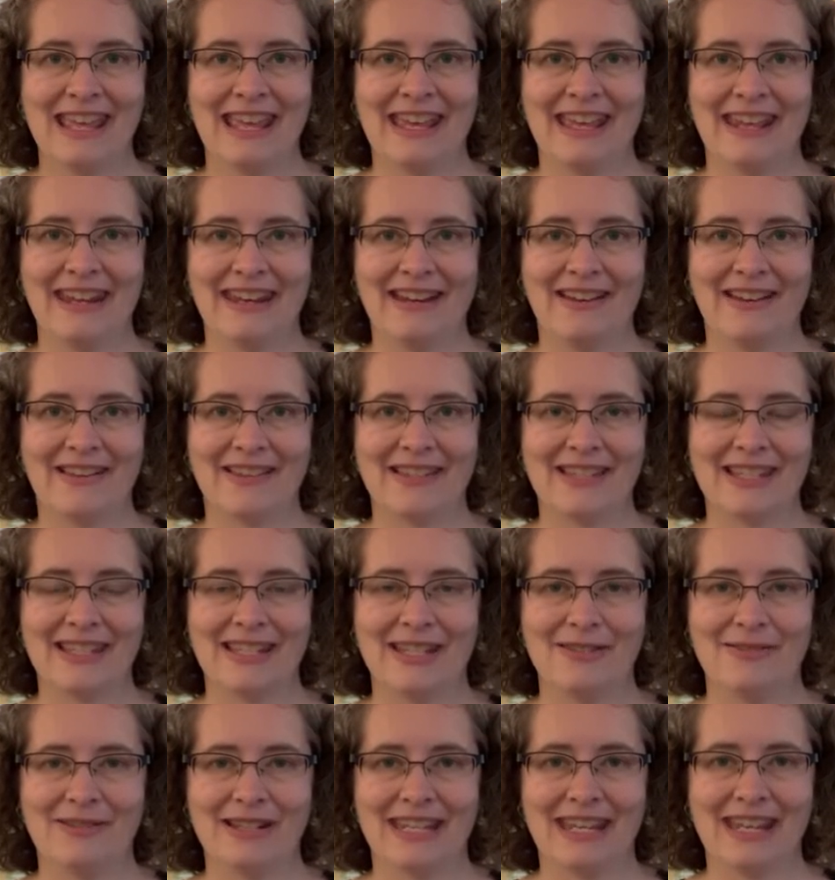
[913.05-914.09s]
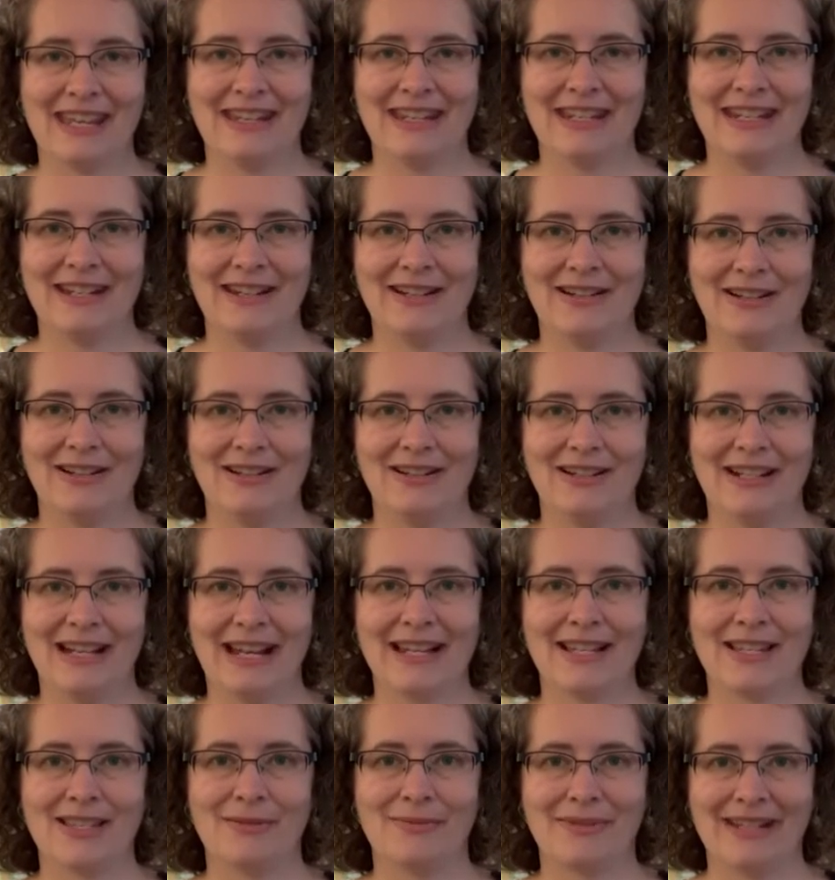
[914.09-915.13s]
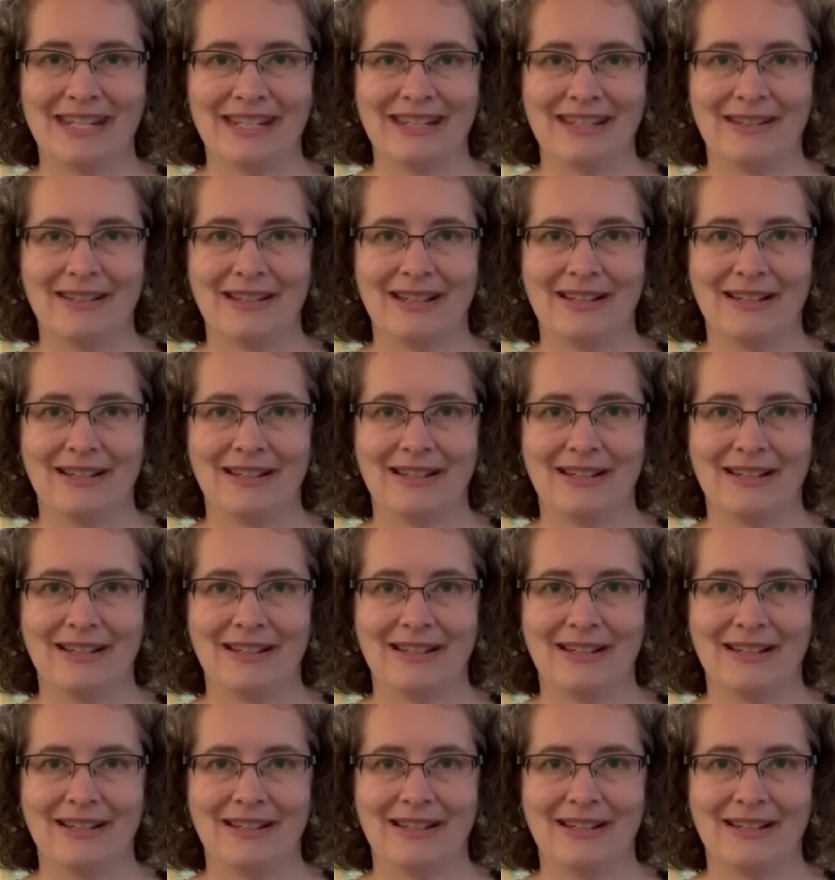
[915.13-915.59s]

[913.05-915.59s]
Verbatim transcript: And I'll see you again here next week.